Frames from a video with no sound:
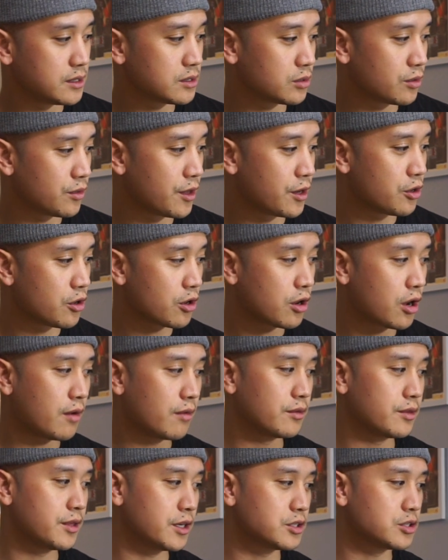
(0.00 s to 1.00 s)
So there's
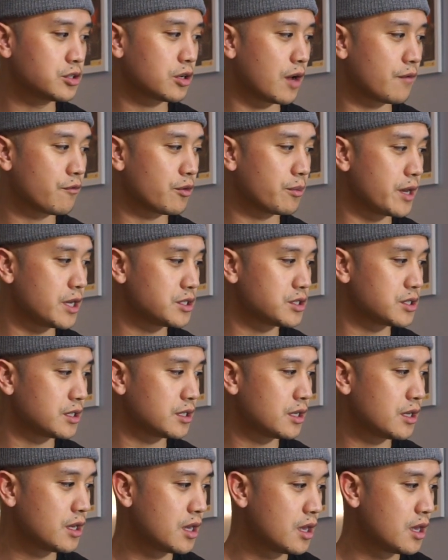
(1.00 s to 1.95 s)
your confirmation.